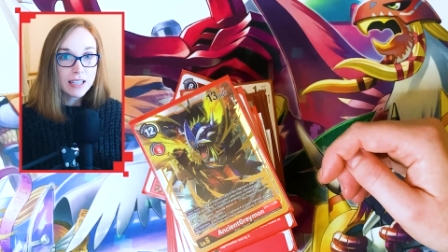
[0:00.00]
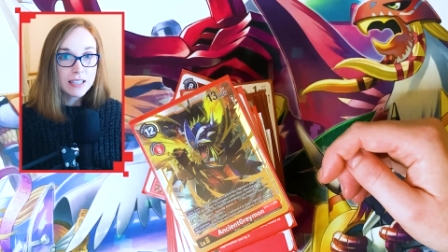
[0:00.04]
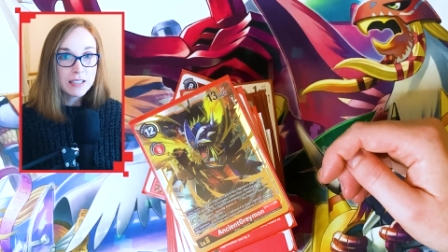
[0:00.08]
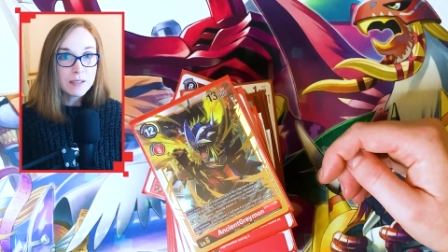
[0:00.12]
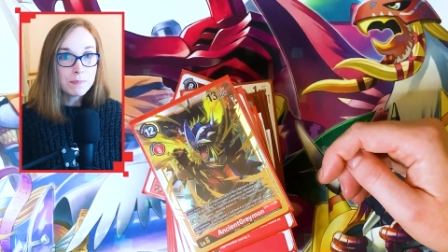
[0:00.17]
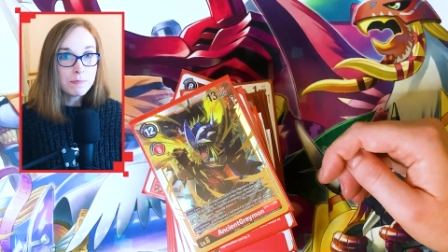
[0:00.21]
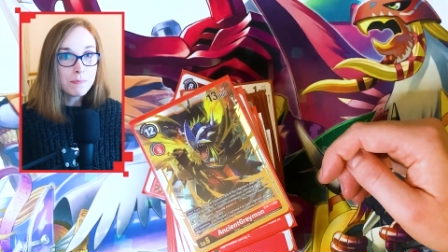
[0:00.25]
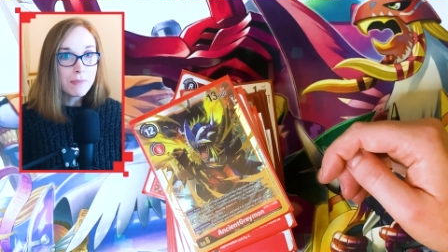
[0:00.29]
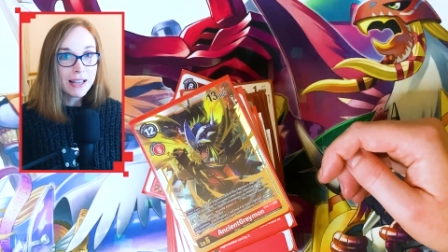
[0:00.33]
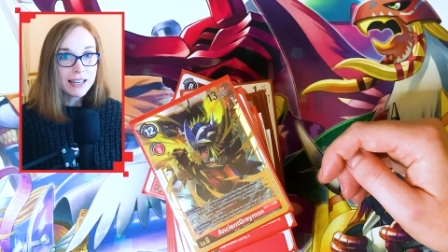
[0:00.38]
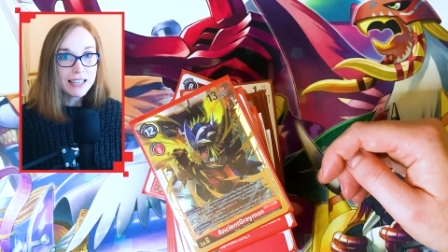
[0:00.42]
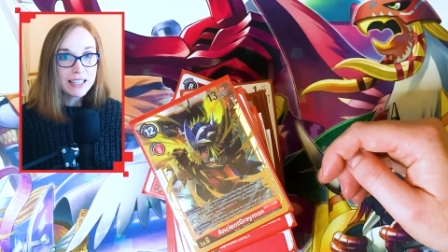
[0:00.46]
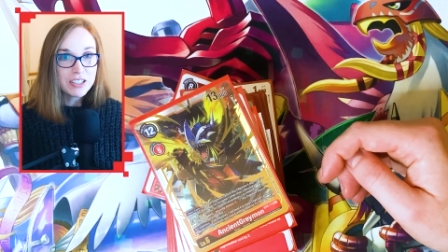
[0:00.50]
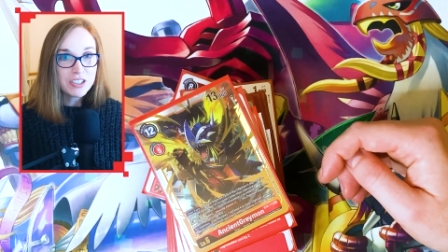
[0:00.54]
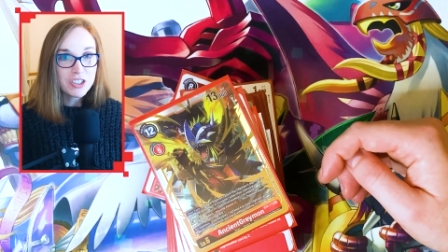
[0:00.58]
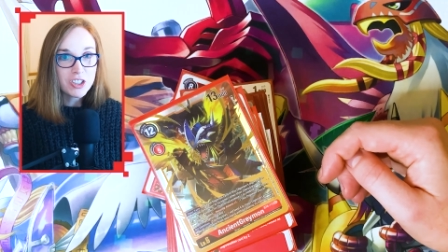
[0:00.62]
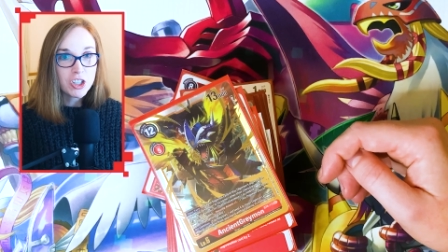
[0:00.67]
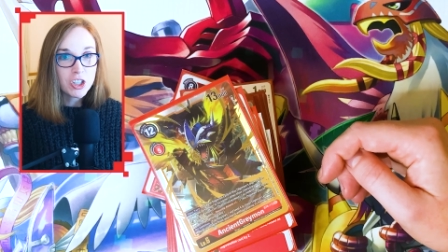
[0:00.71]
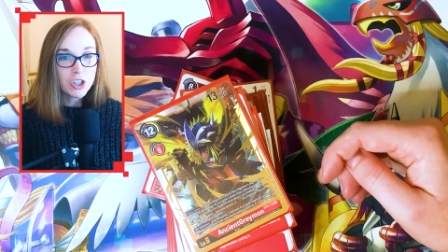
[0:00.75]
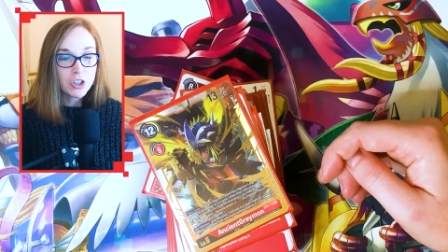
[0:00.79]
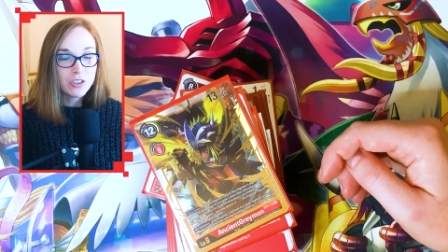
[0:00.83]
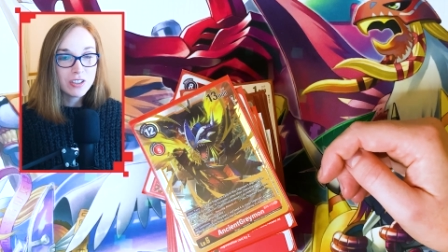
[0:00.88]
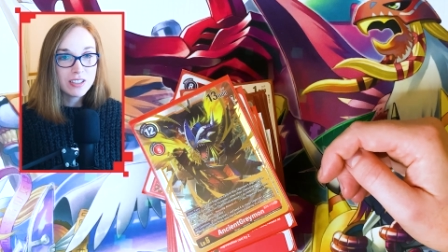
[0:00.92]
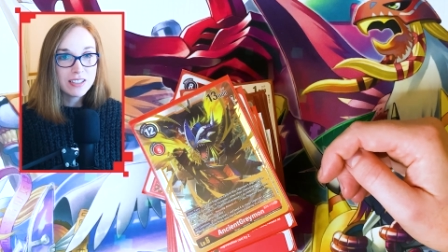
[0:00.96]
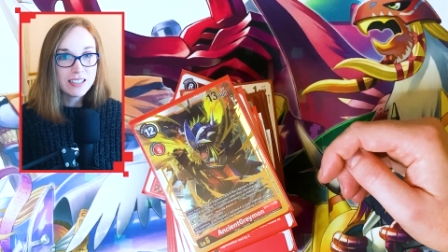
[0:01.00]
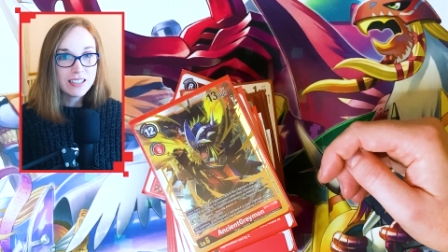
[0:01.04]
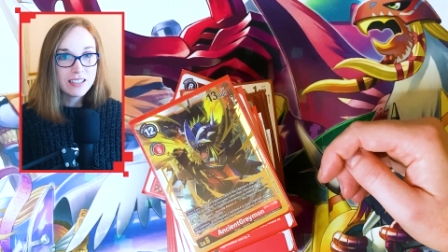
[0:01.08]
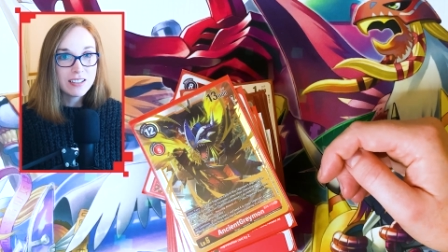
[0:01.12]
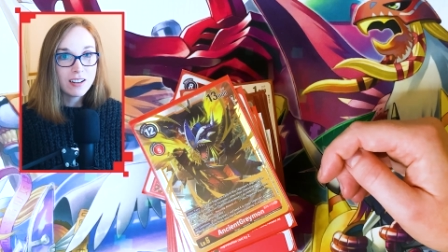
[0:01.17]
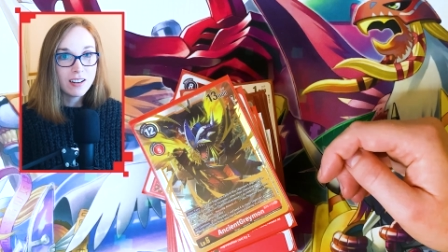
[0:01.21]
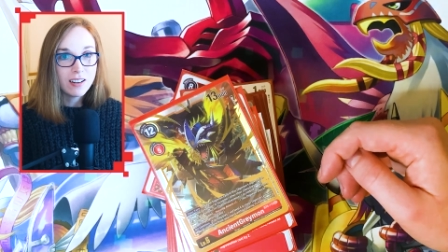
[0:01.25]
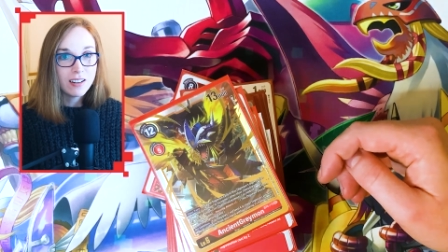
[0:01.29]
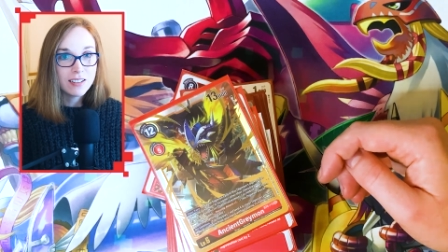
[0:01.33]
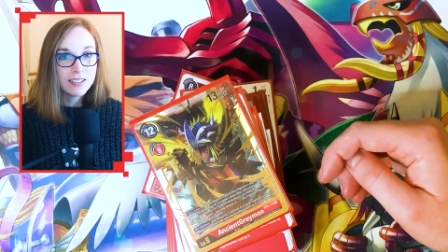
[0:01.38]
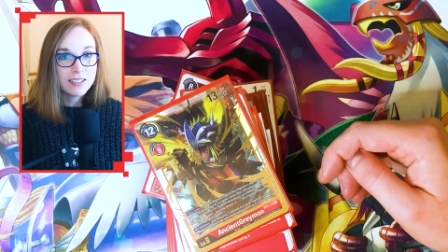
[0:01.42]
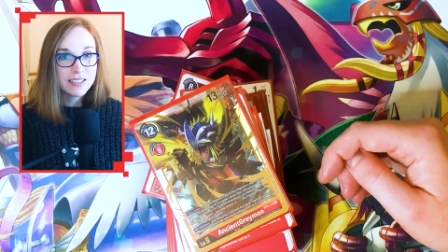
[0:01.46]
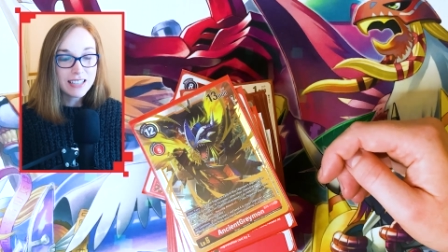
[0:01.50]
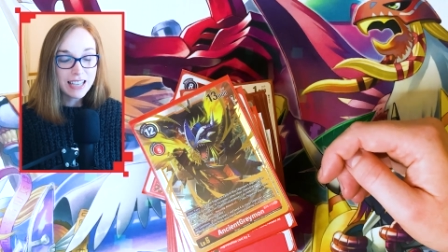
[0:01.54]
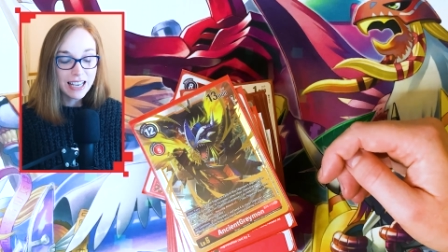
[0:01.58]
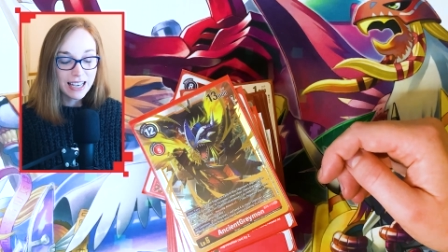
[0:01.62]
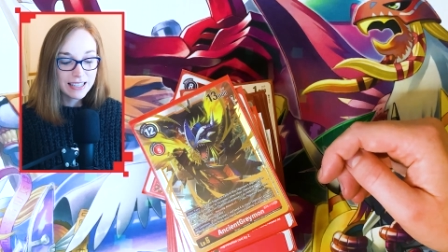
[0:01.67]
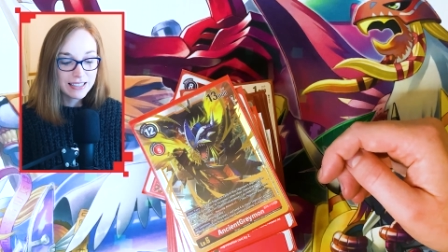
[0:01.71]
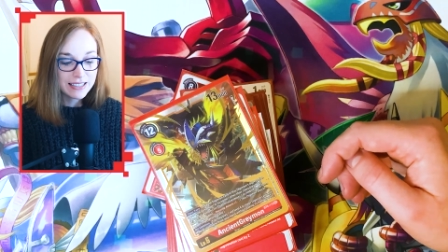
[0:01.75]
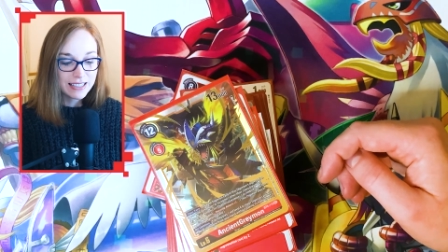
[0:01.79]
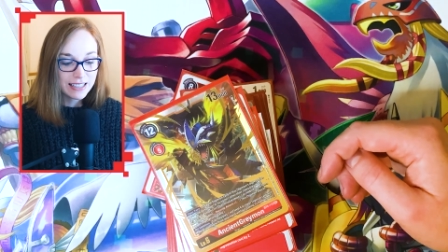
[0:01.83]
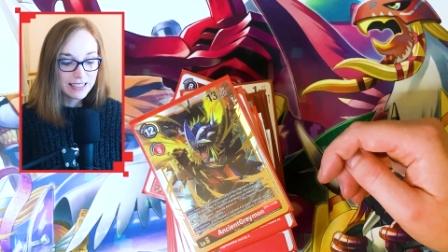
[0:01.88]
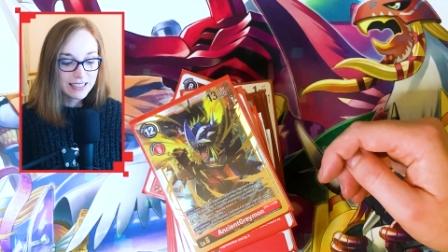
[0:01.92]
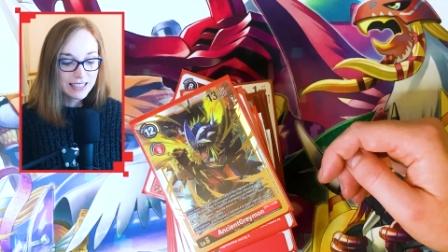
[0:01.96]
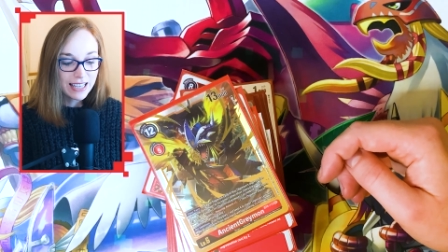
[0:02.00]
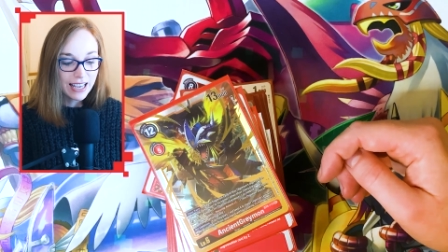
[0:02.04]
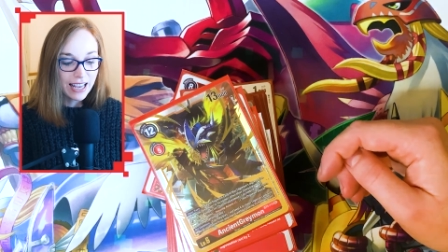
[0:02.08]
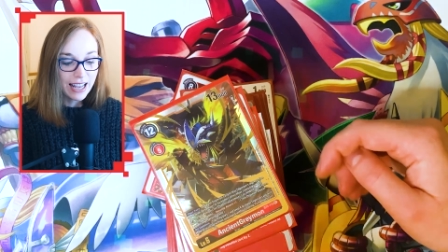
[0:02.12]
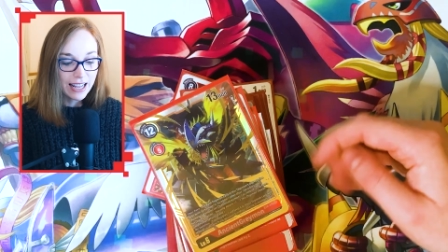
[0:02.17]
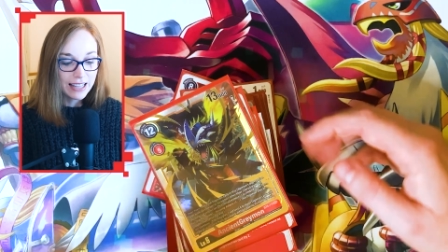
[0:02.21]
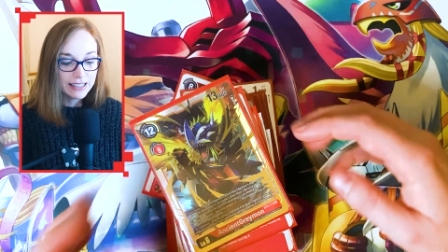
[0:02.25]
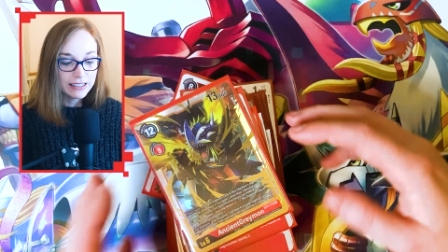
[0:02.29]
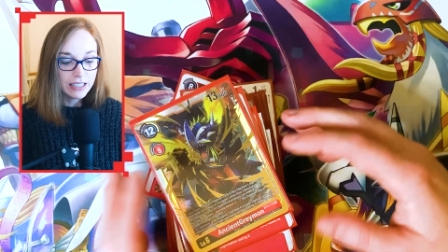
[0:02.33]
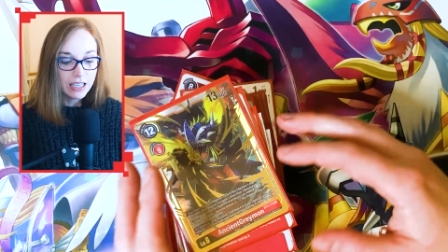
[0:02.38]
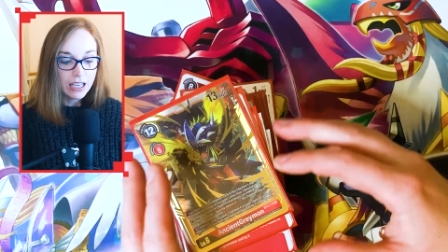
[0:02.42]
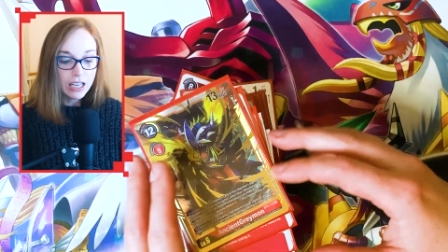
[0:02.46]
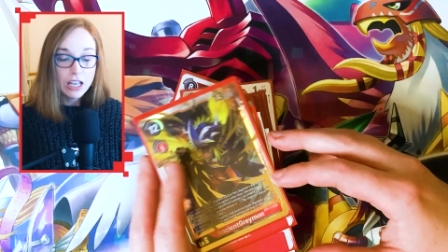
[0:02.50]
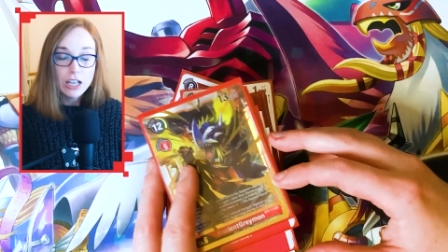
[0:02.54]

as many security cards as it can.